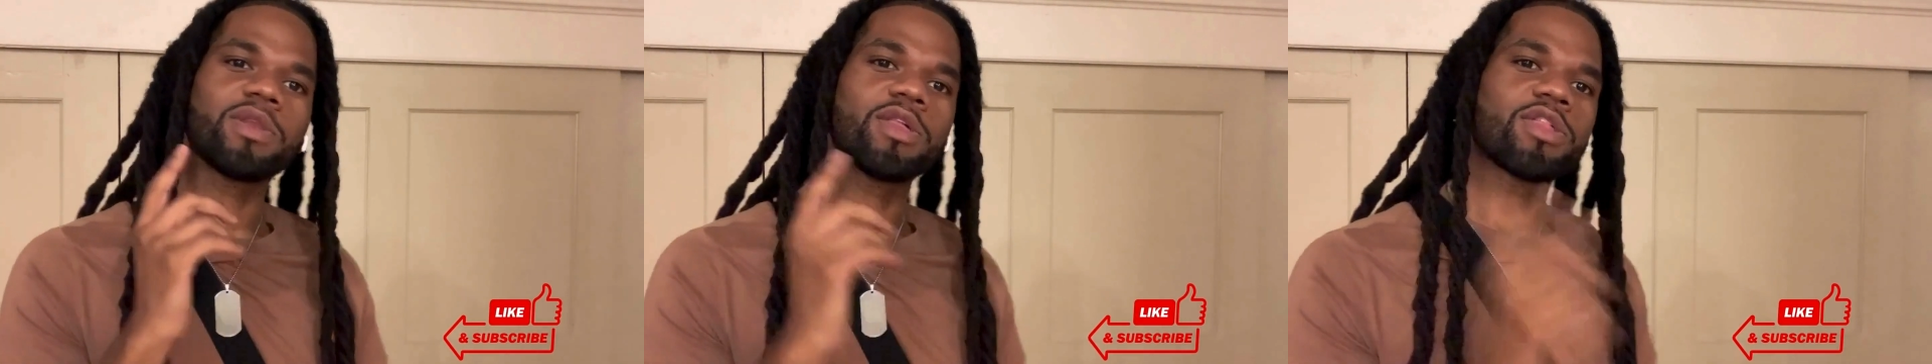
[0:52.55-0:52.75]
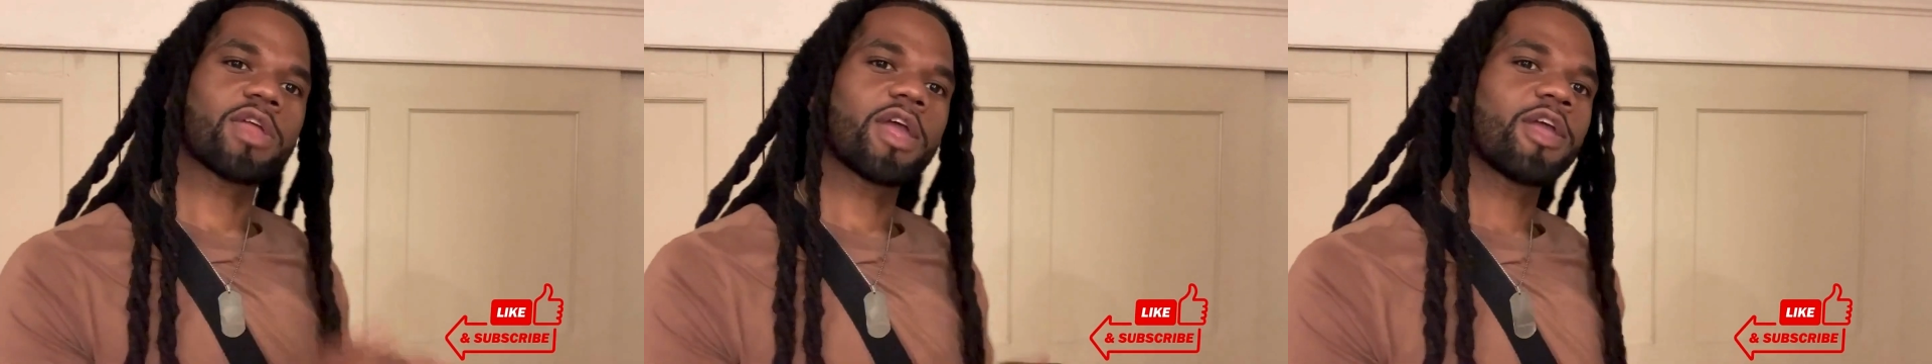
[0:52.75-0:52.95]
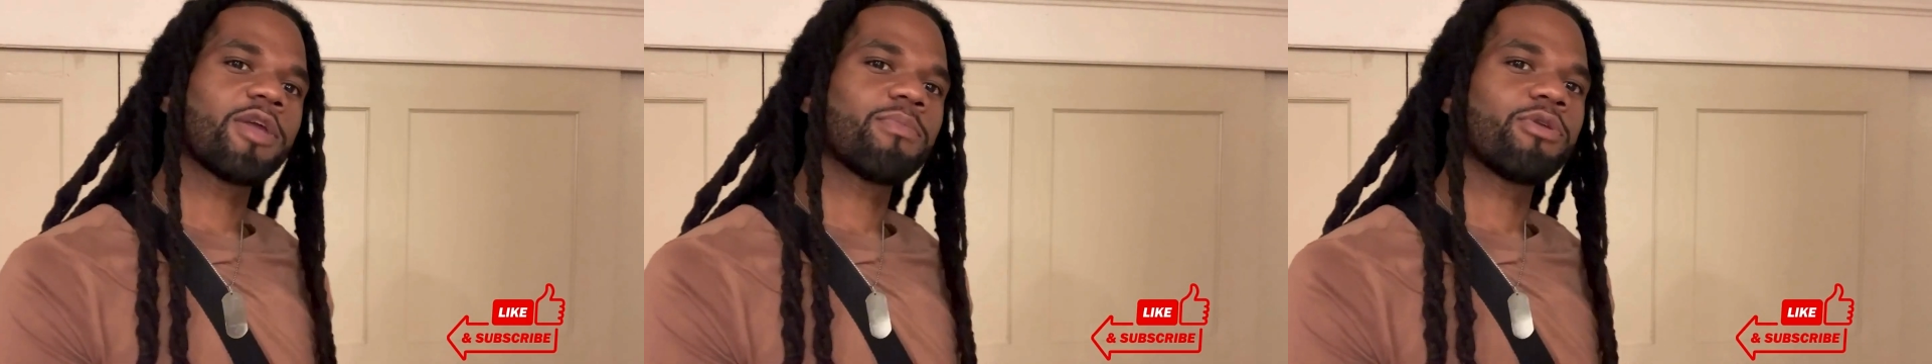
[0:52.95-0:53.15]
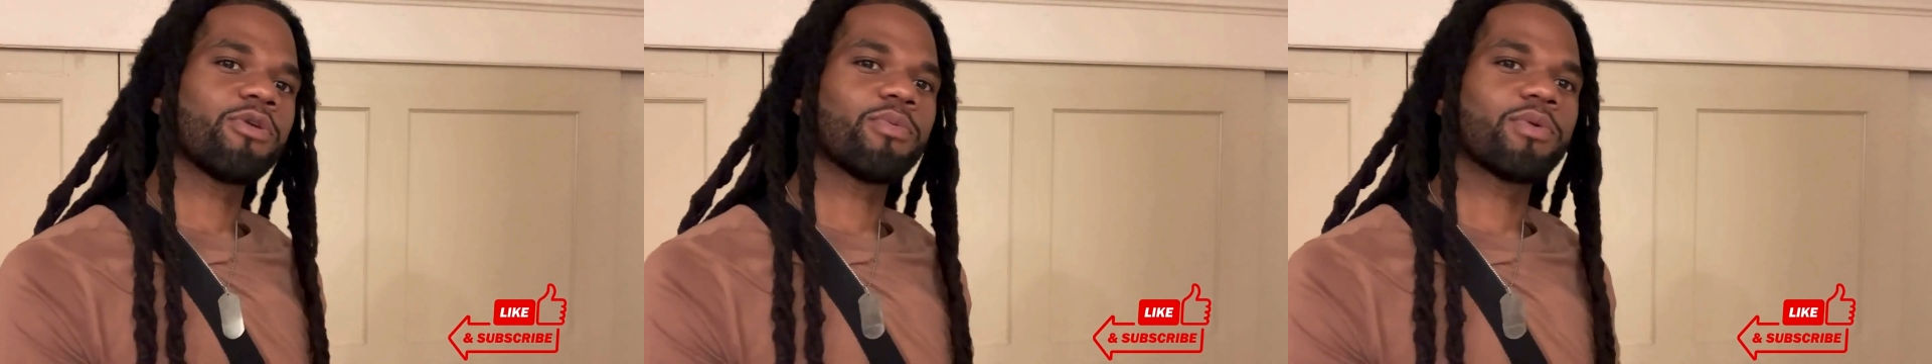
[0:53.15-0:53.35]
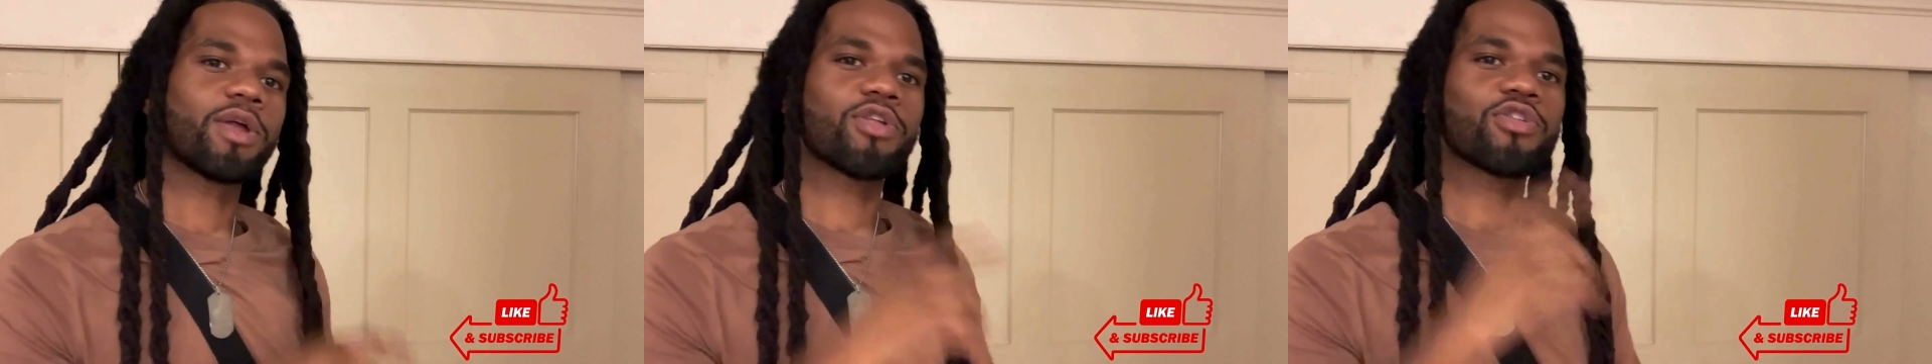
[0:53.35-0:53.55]
the same
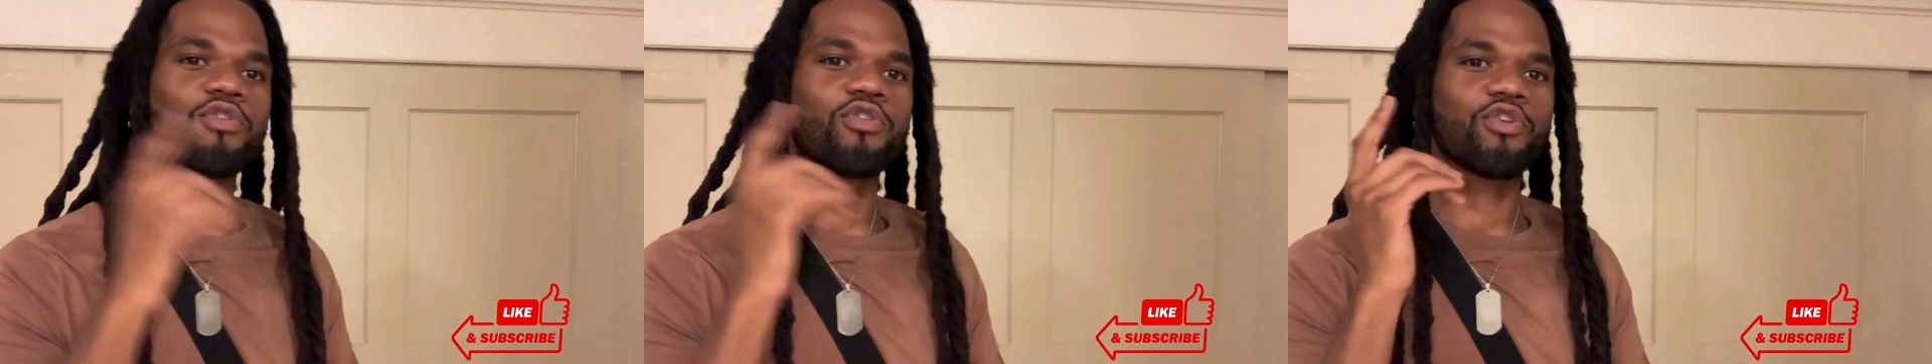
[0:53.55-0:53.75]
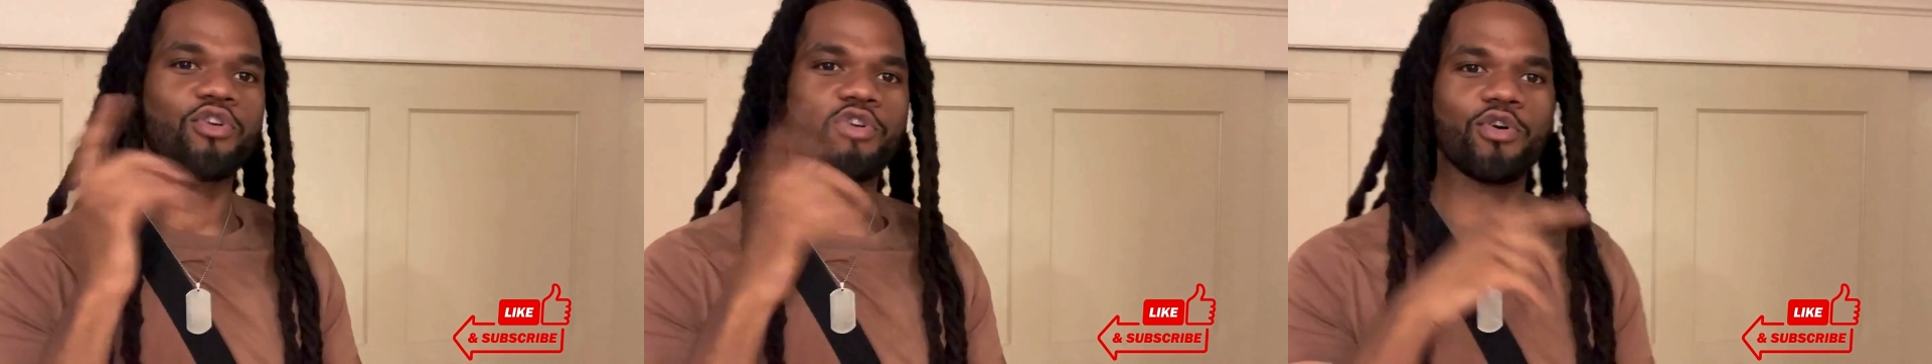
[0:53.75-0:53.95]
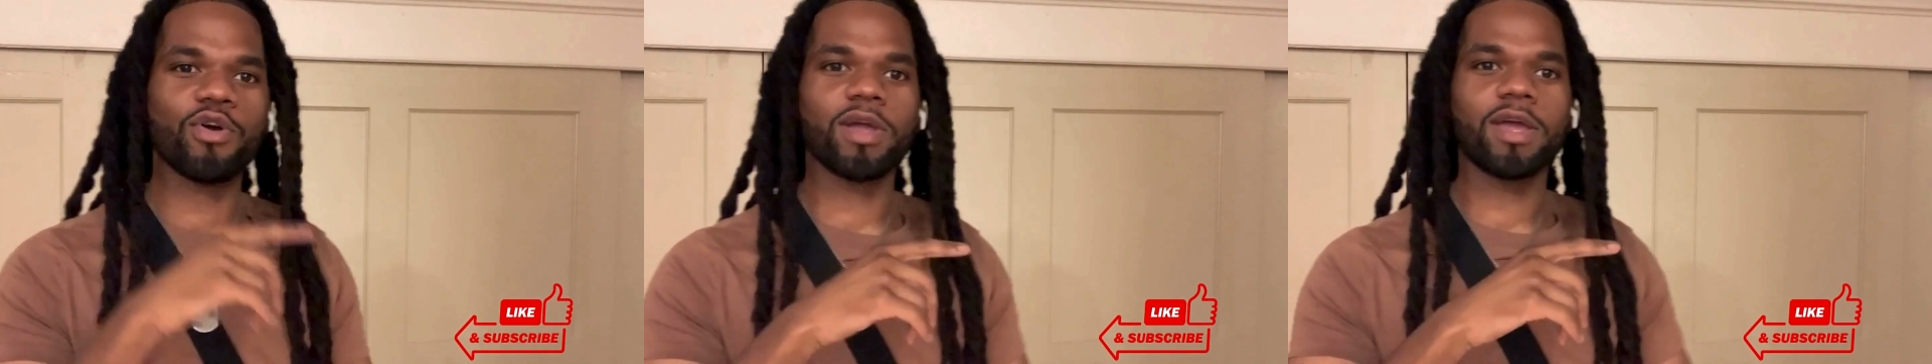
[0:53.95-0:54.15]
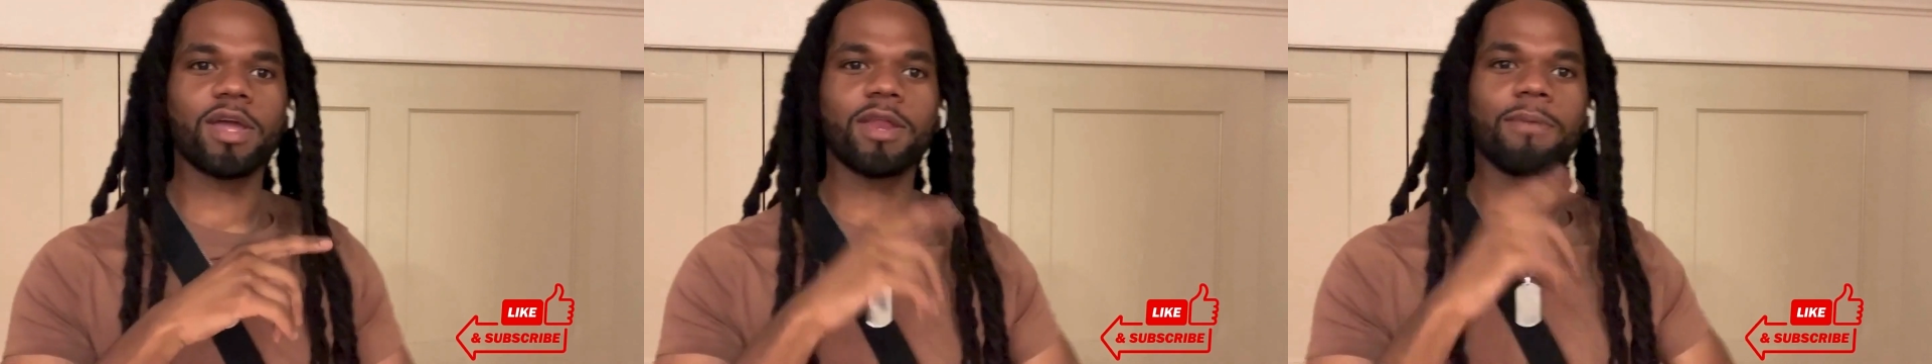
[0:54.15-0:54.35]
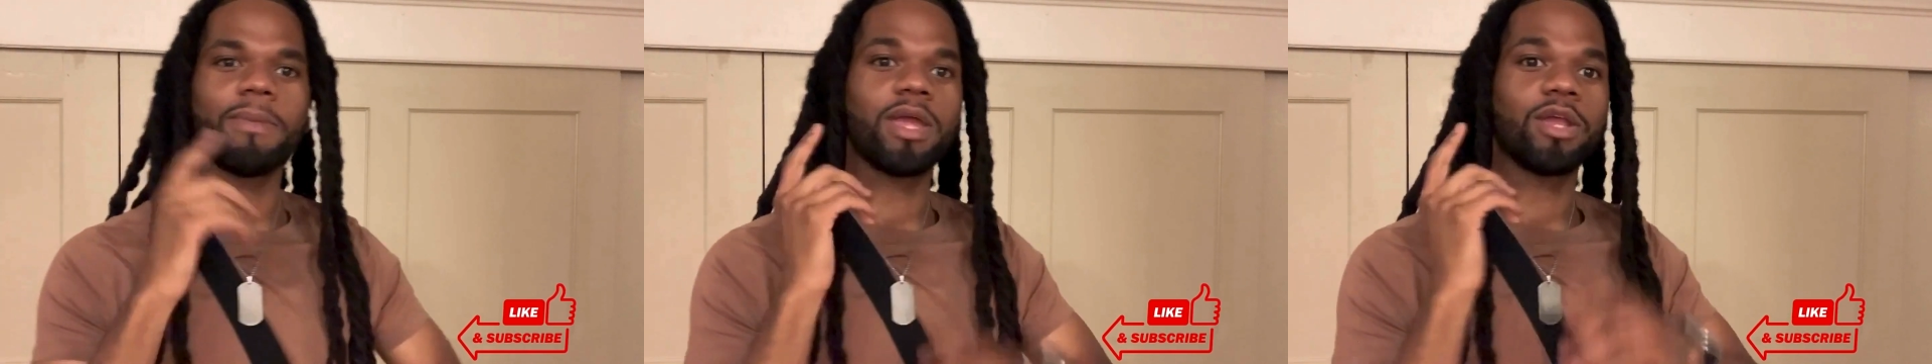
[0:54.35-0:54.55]
people that's gonna go
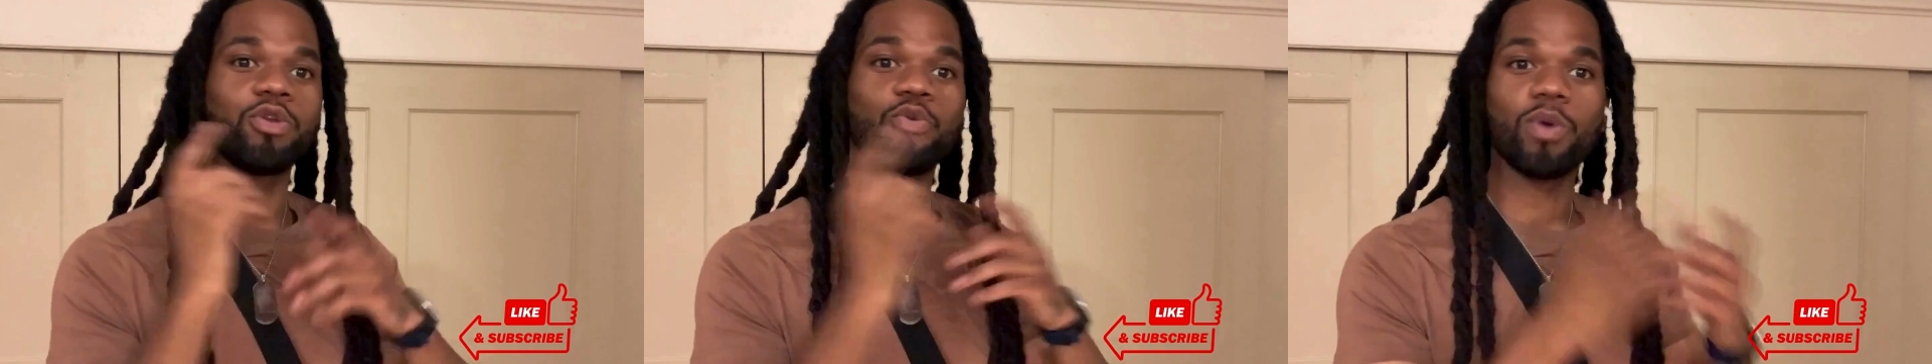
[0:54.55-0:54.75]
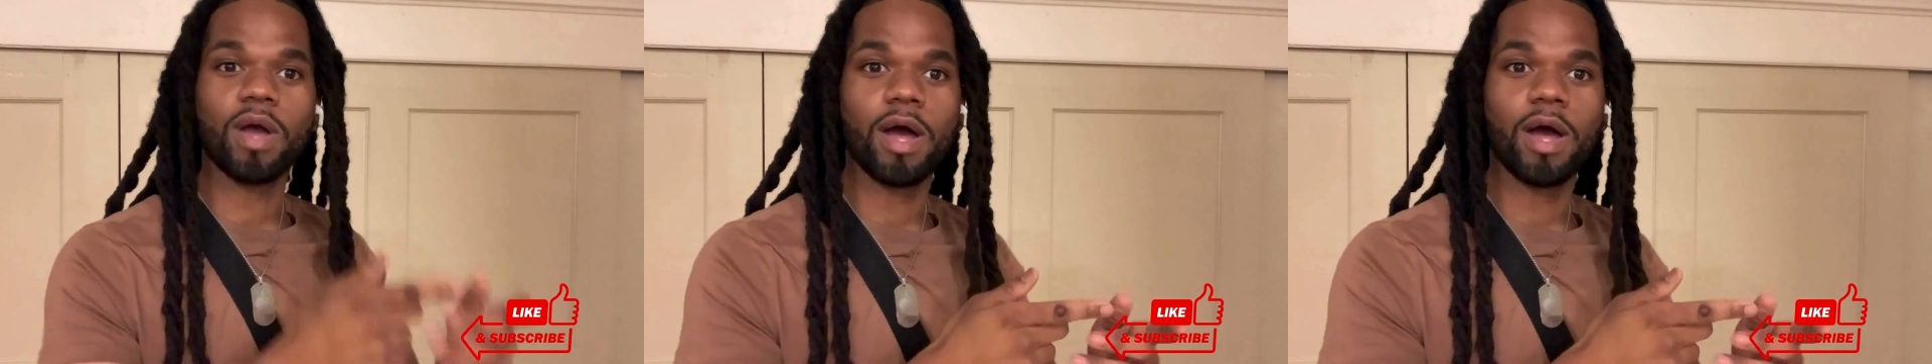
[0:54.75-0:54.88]
ahead and make new